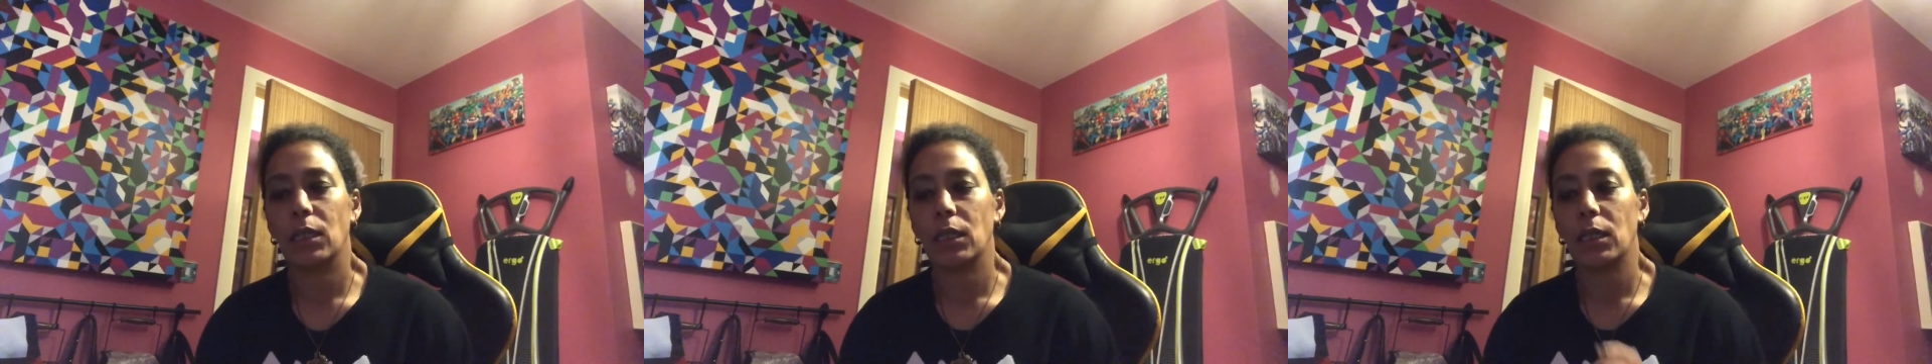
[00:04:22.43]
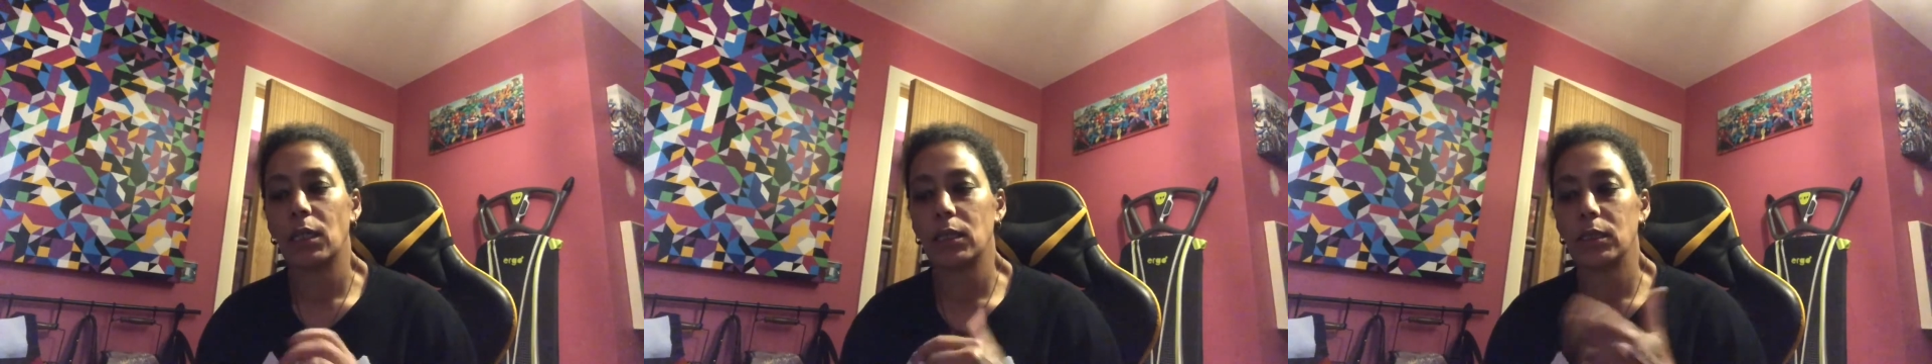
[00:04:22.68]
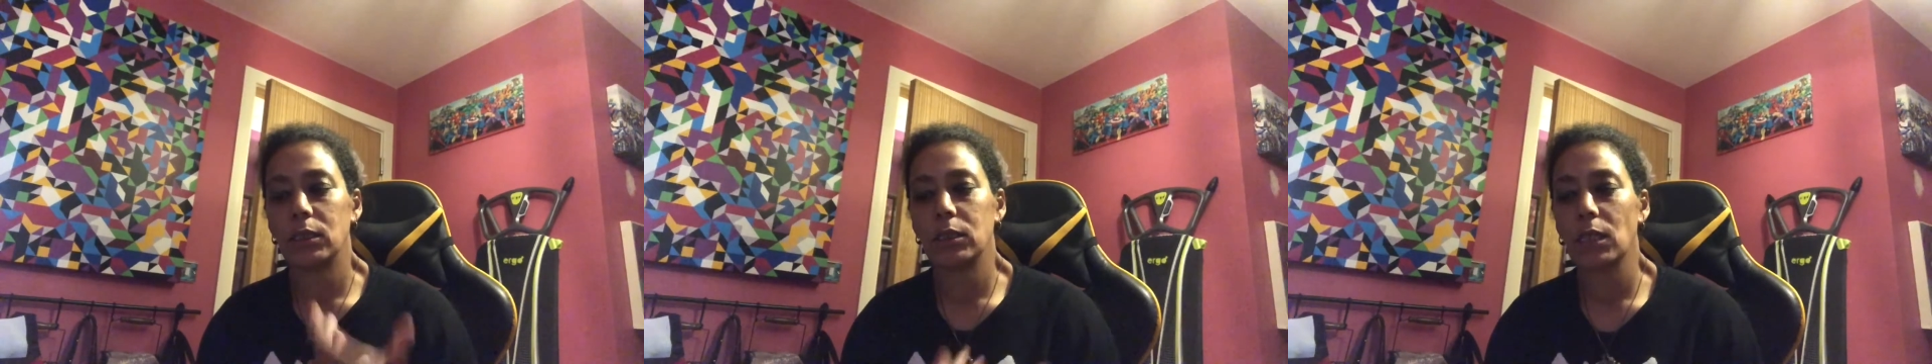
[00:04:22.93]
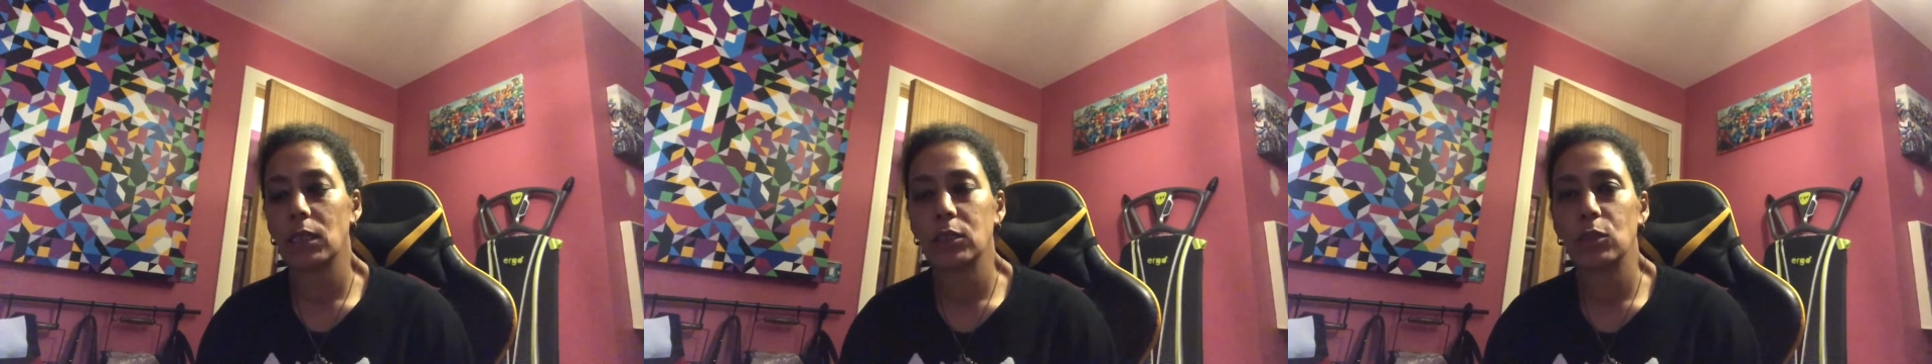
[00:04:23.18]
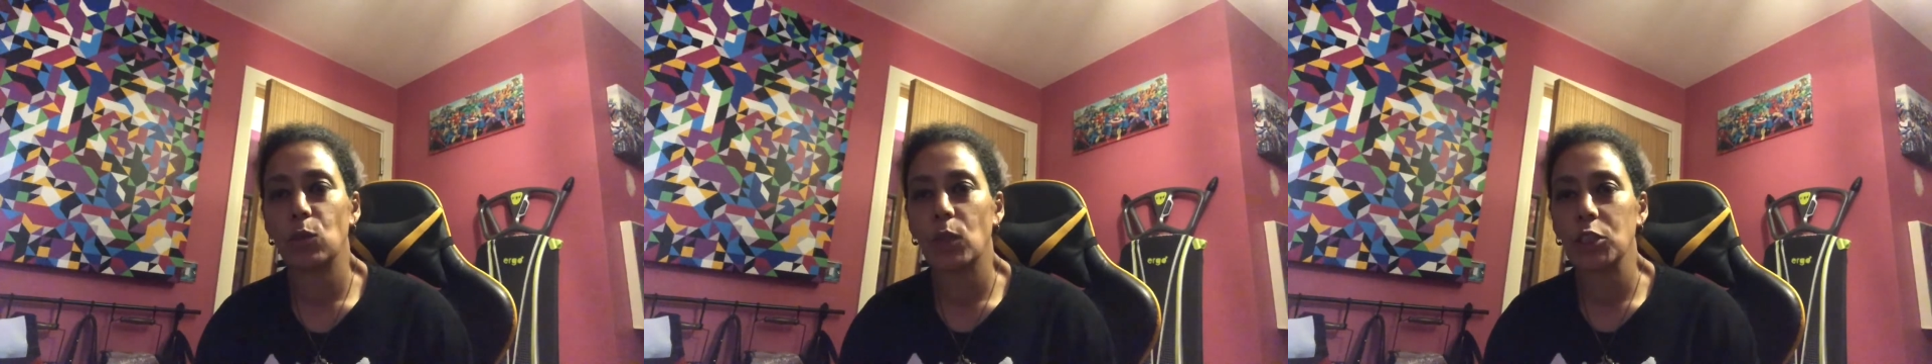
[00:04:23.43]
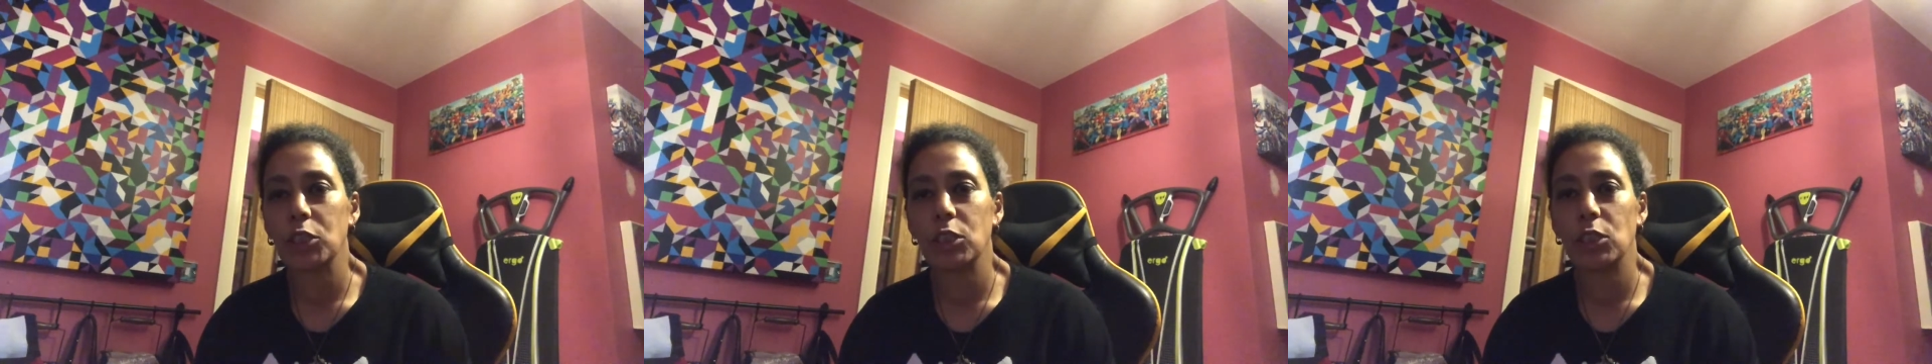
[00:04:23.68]
I started
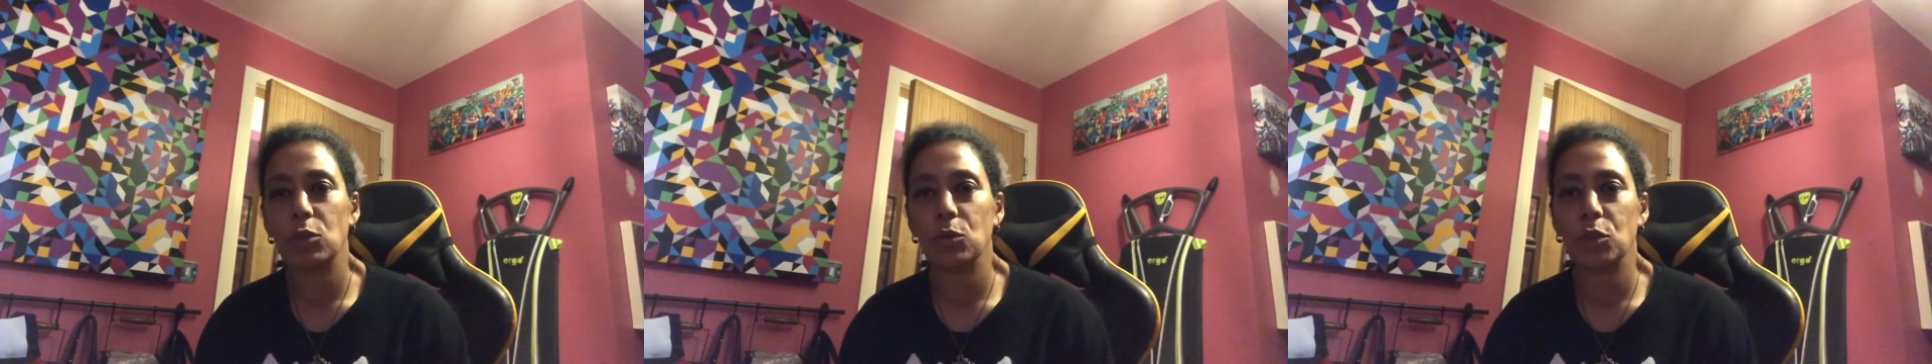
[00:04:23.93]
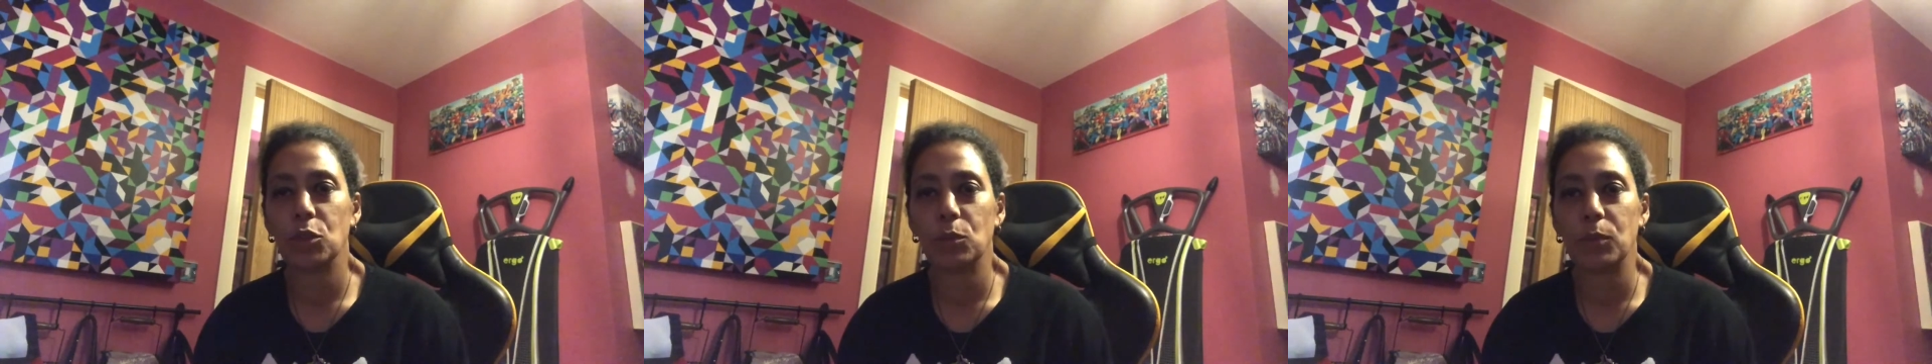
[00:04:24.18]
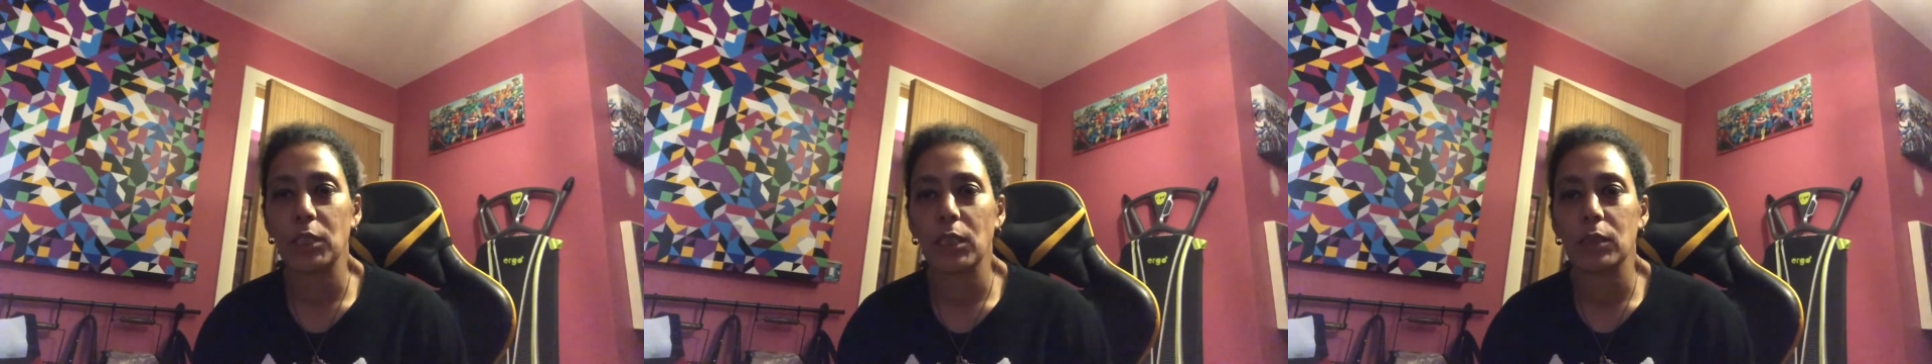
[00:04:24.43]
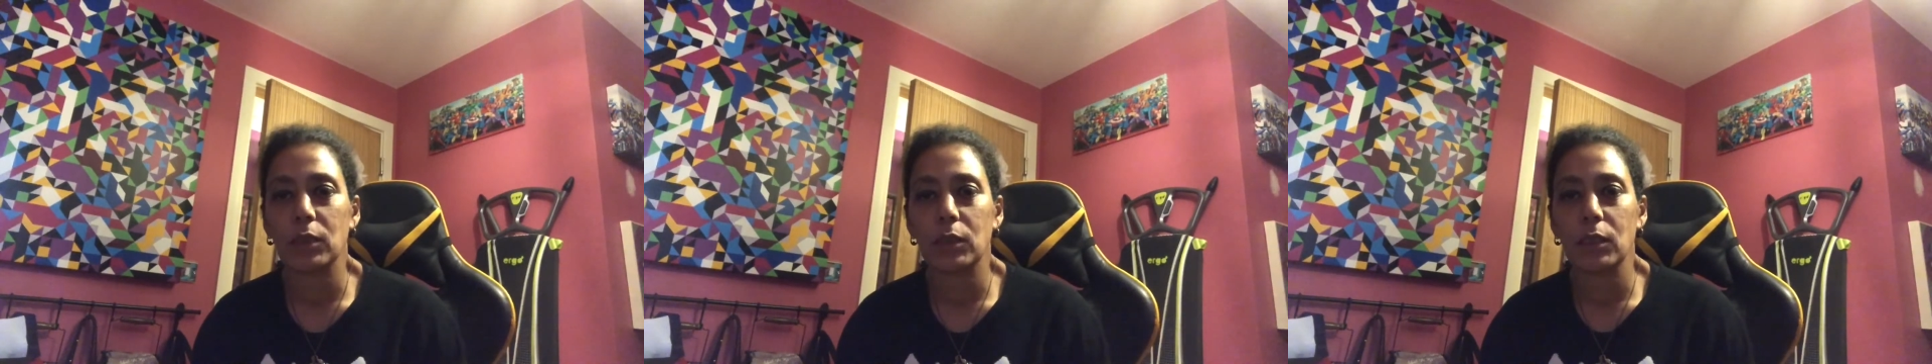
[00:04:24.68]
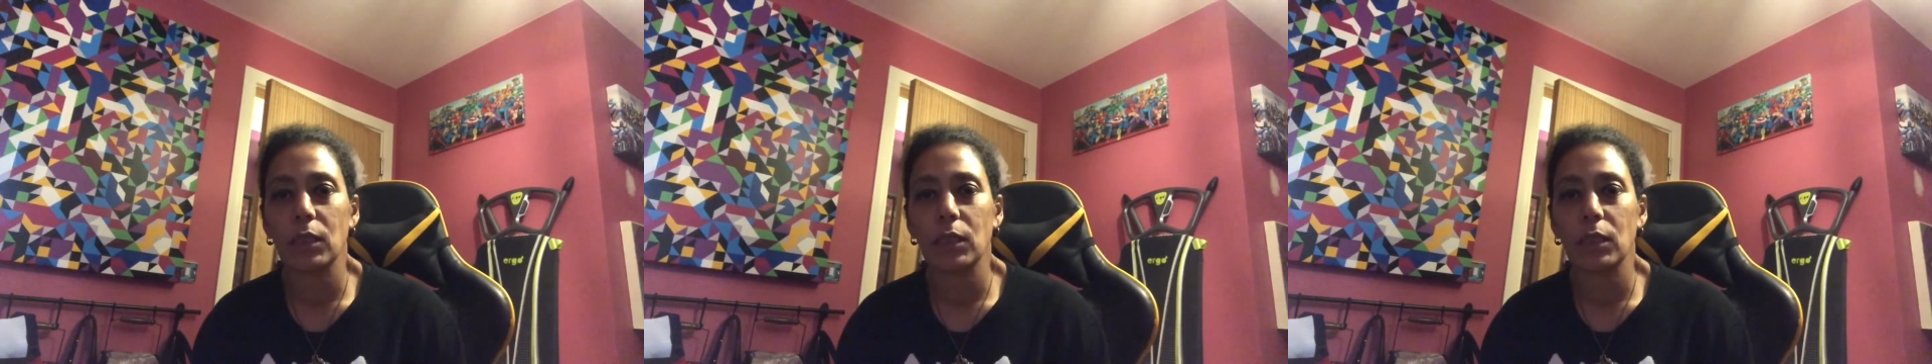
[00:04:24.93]
watching YouTube channels,